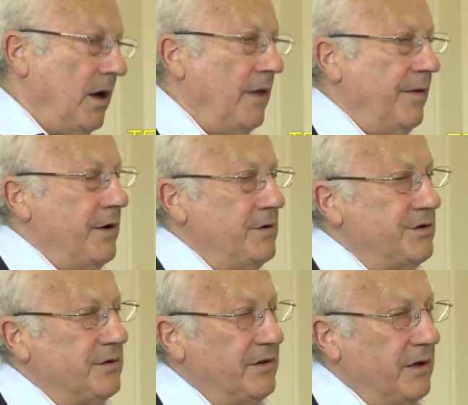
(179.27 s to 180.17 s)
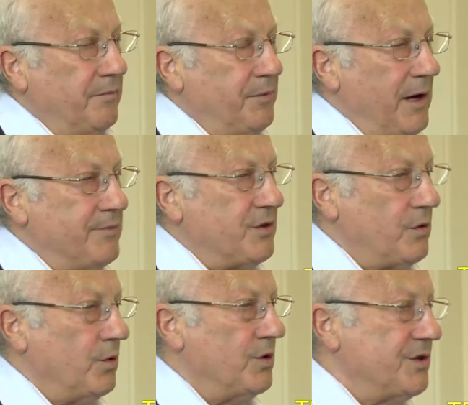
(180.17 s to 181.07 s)
And those that perhaps
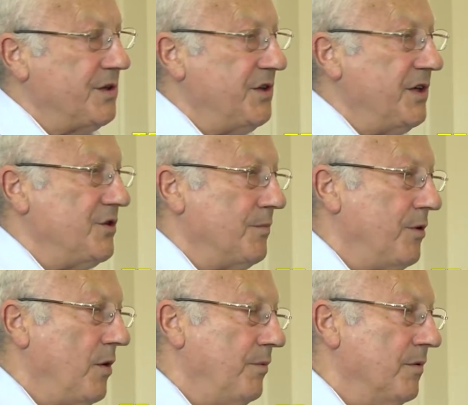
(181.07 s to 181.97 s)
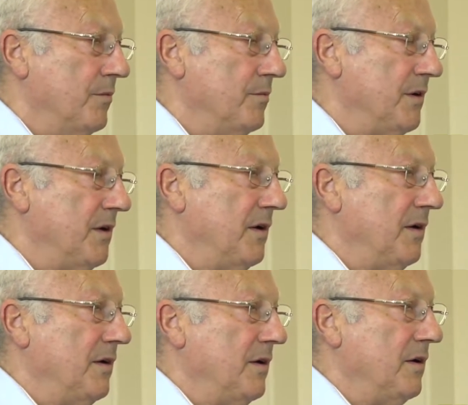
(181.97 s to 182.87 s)
cause the teacher problem
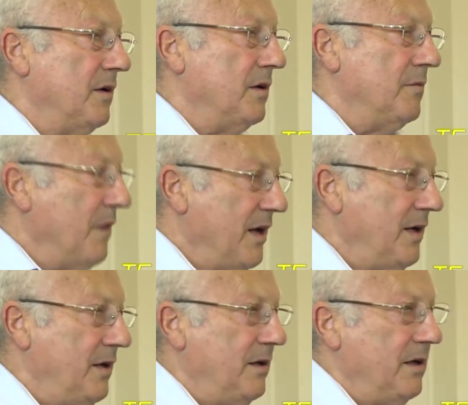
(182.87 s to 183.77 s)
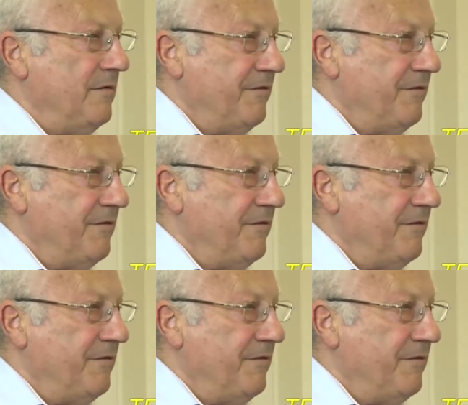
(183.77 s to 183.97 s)
may, in